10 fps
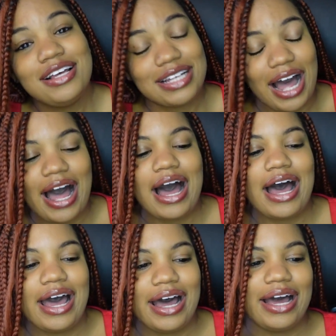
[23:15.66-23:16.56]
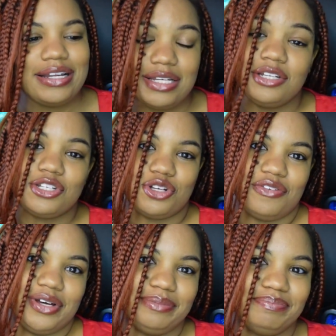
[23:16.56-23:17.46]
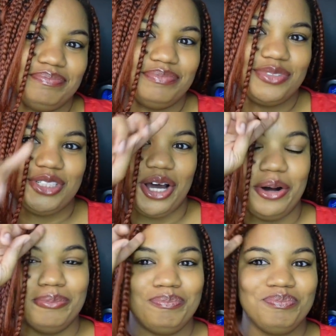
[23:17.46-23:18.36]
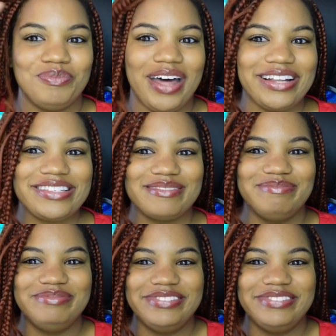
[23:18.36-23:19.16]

like, I did deserve it. So that's